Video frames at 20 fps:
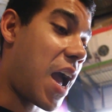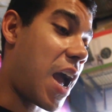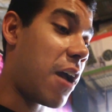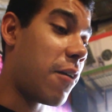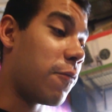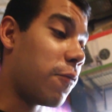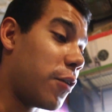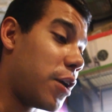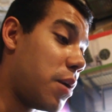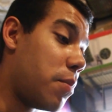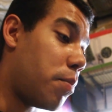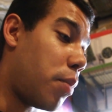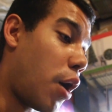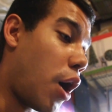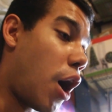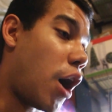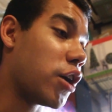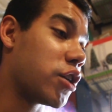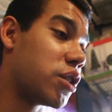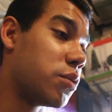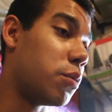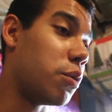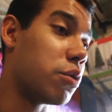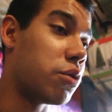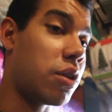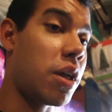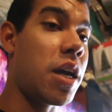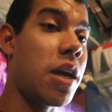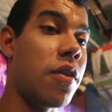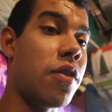every possible
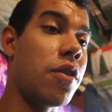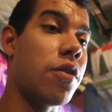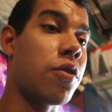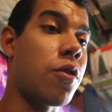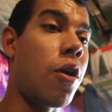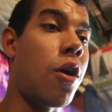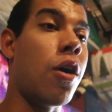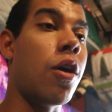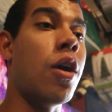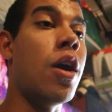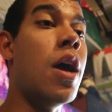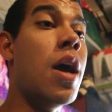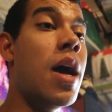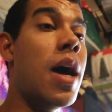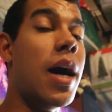thing in this car,